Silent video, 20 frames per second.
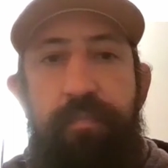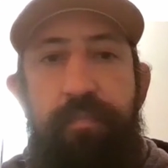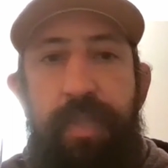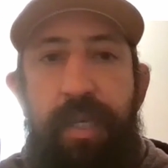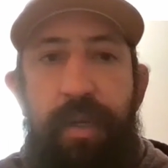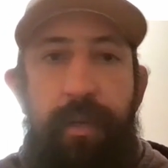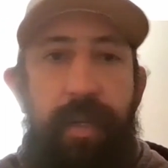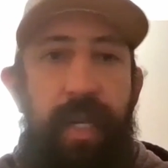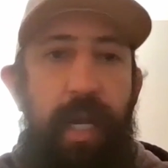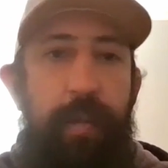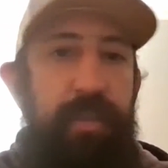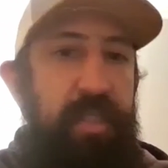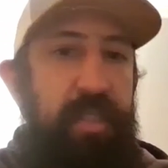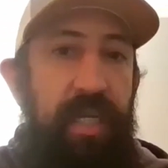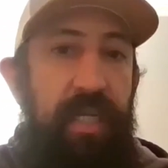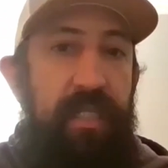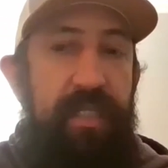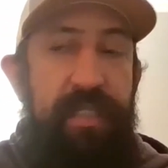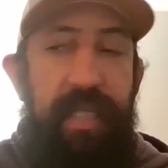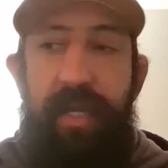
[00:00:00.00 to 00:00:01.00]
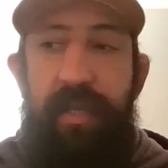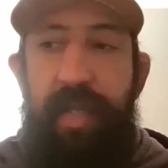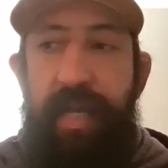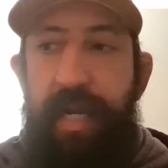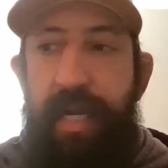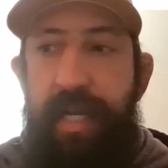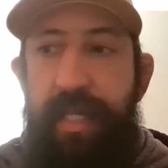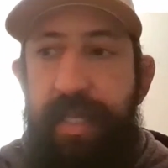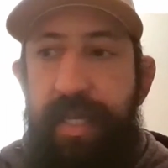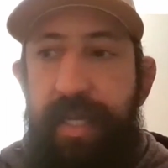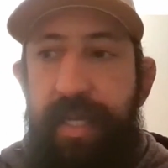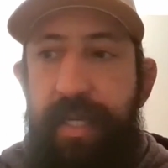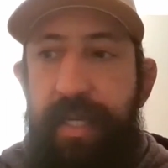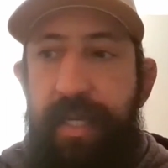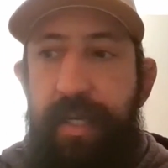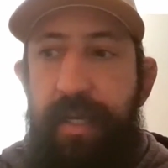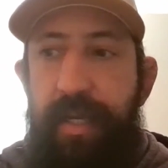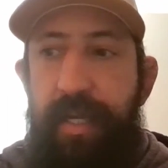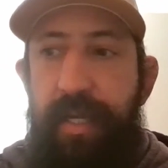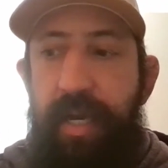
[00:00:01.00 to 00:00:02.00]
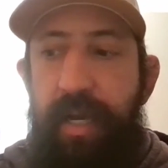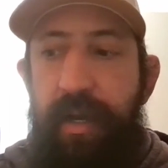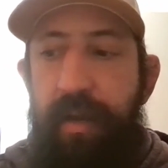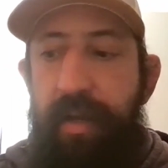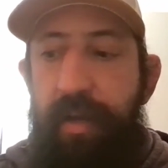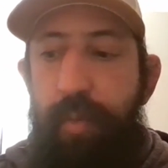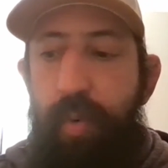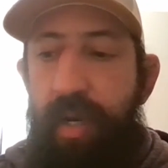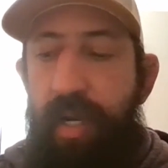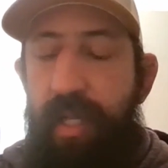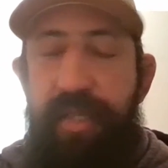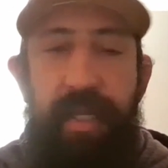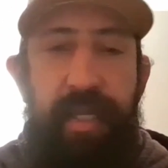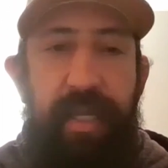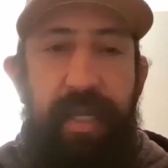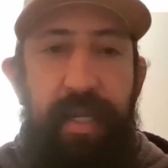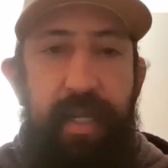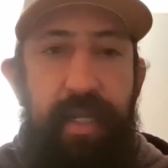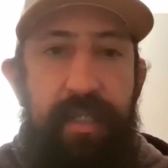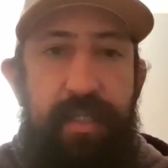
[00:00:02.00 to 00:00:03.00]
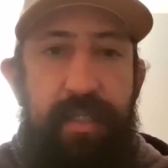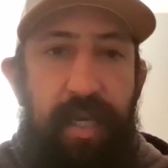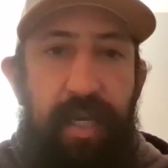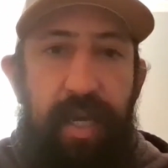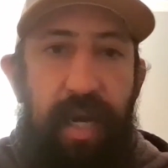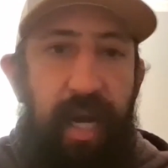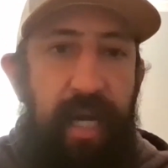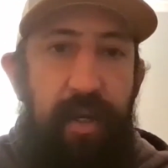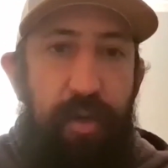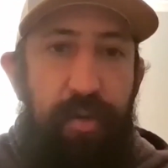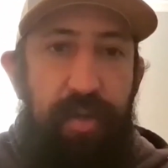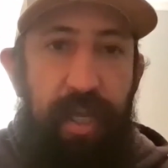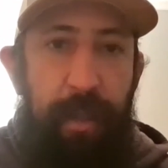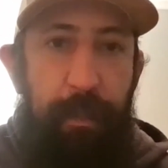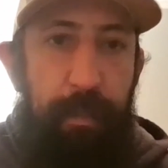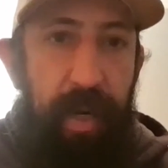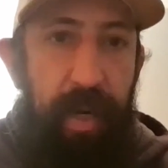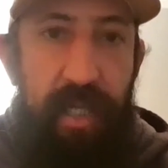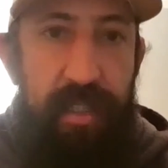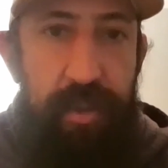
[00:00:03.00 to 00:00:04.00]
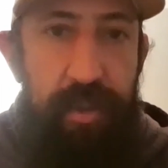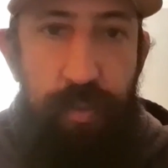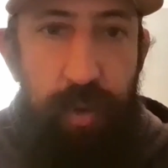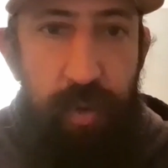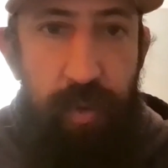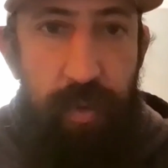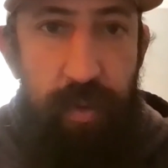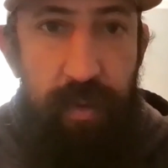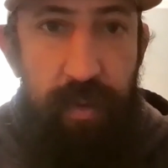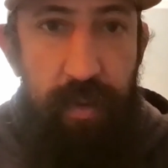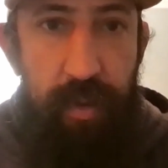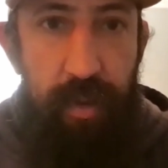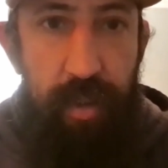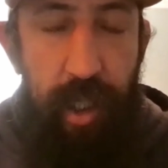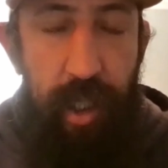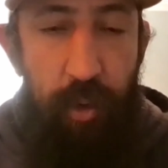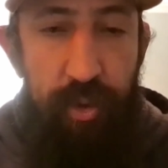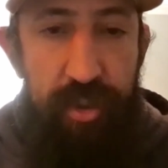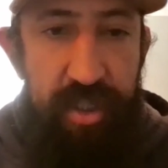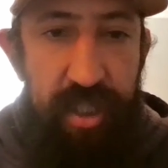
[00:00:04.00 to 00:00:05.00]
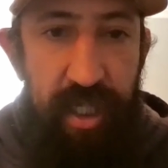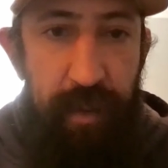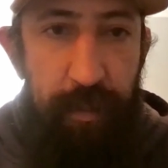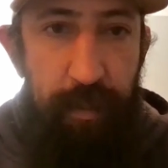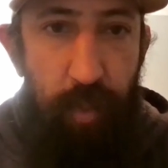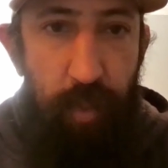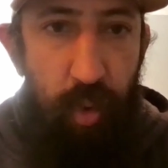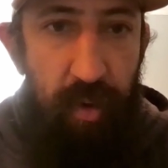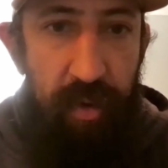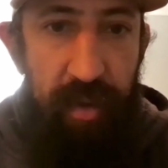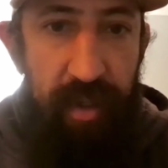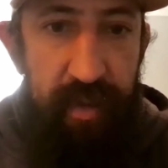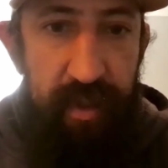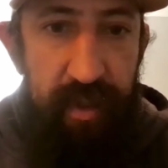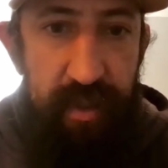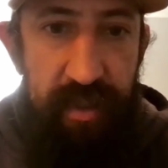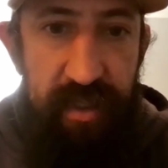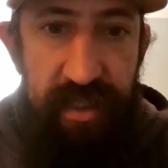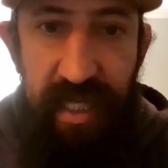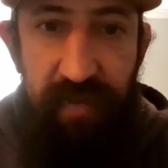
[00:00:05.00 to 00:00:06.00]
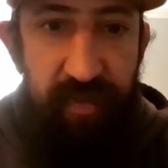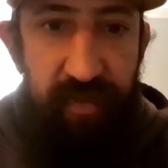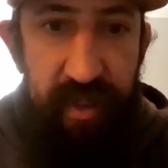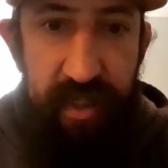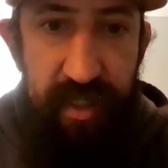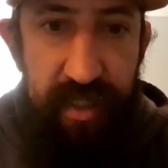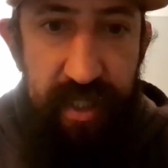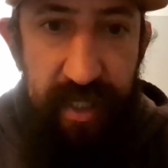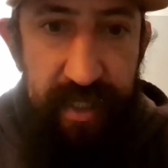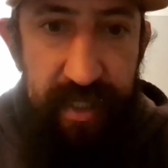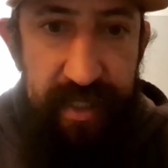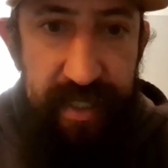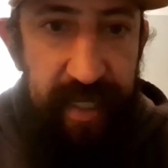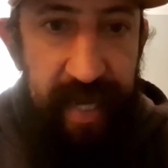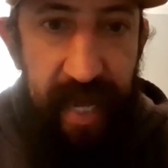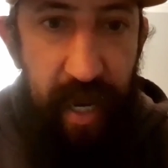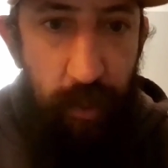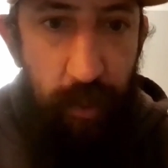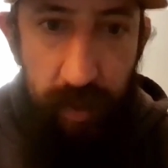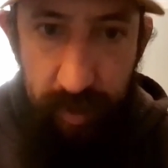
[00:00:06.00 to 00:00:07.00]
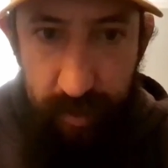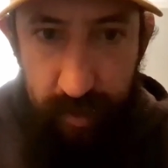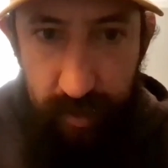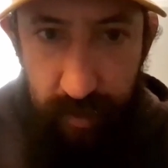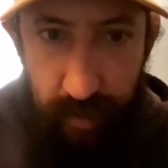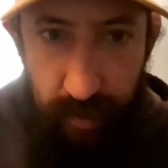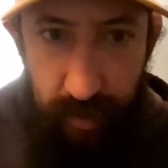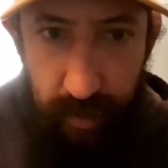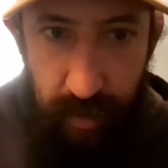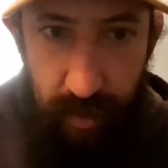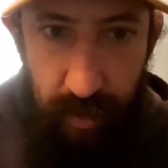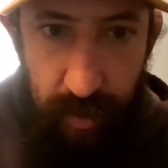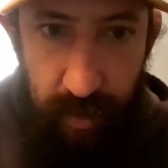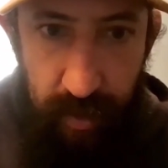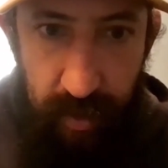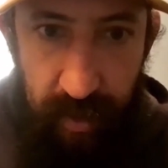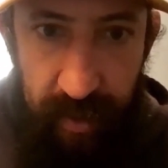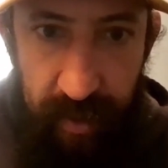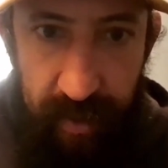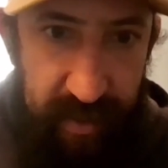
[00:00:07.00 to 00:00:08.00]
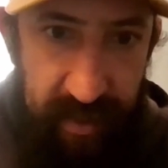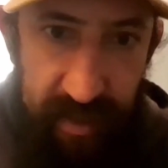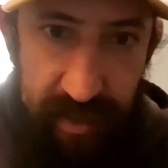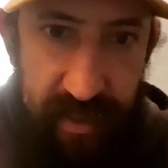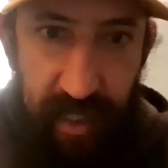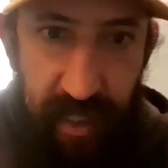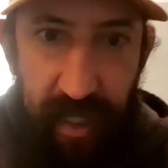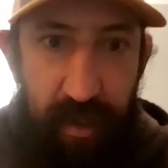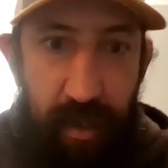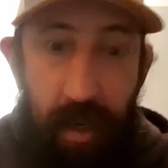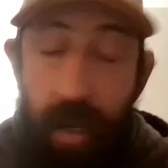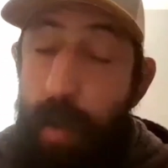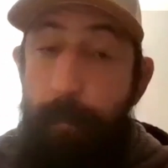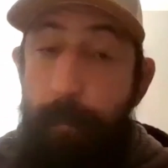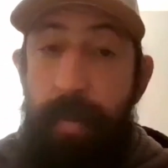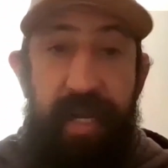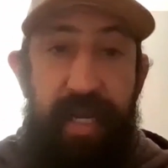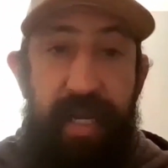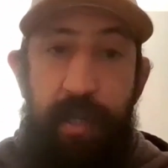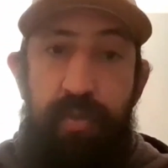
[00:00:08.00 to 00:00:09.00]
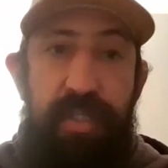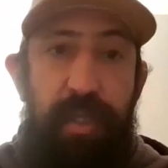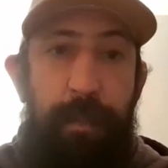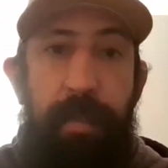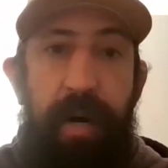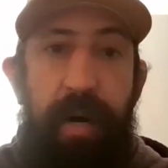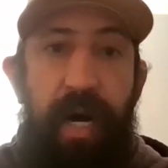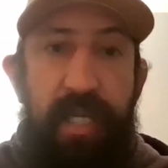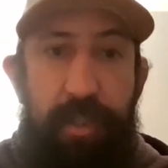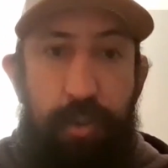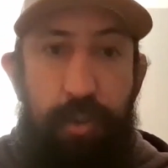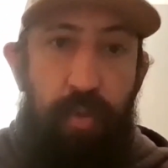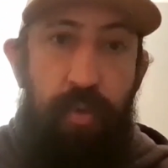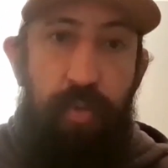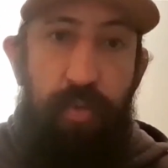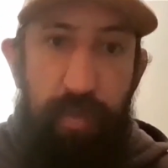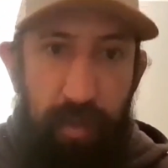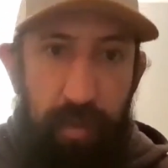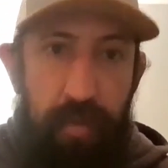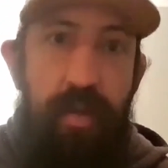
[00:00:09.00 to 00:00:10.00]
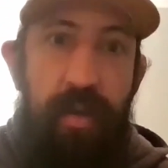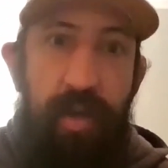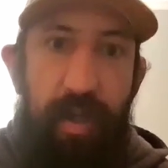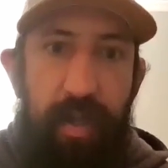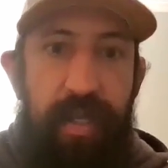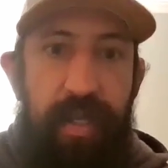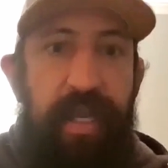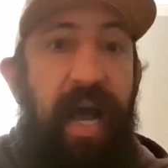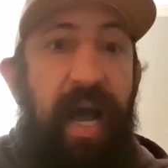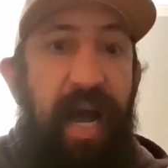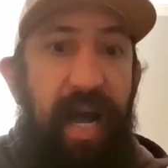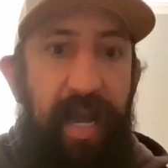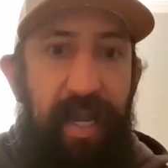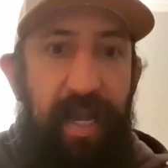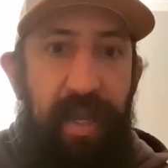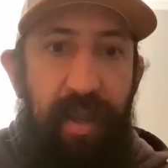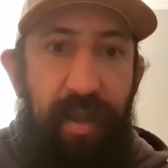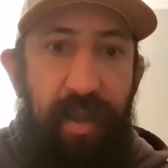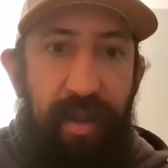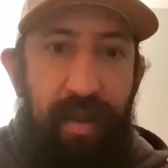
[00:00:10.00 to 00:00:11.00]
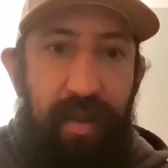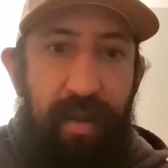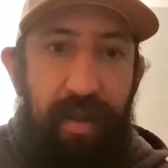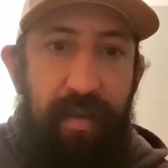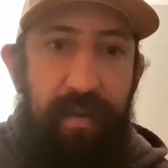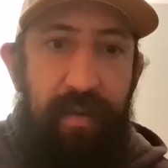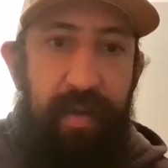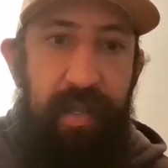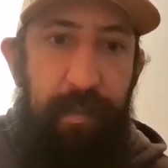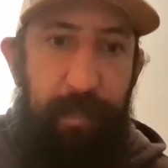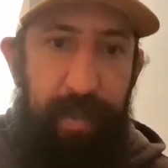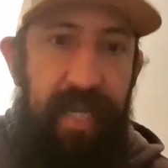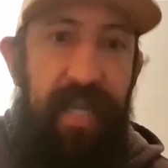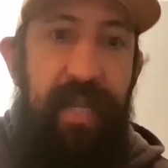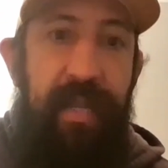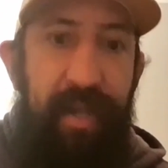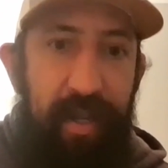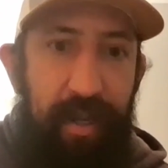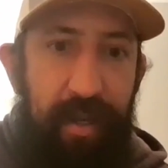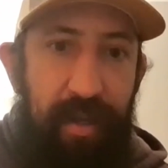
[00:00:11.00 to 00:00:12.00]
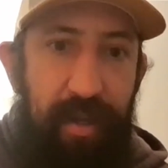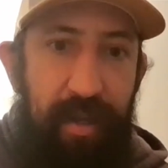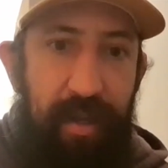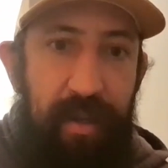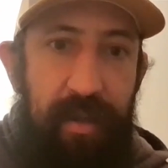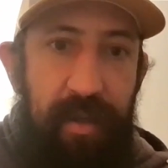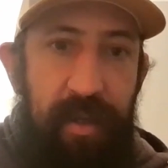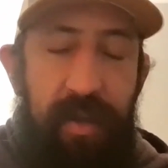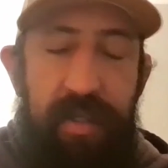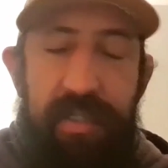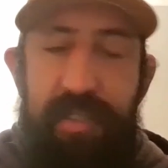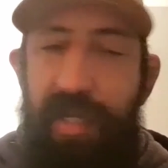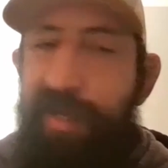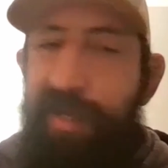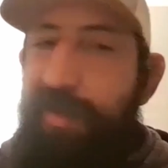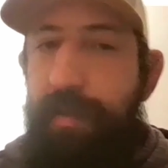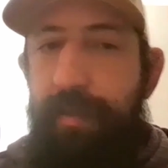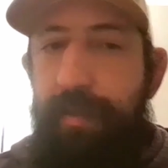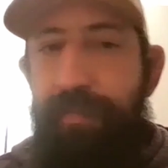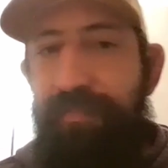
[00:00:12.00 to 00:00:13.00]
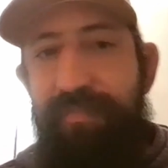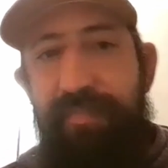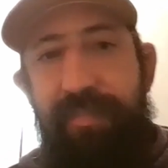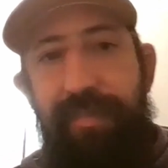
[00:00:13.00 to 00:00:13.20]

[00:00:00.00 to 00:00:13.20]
Yeah. I mean, I'm just gonna say it like I think, like like what I think it is. I don't think Bas Rutten coached him more than seven to ten hours. Wow. In his entire, but he was a Bas Rutten guy. Yeah. yeah. In the beginning. Yeah. You know, it's like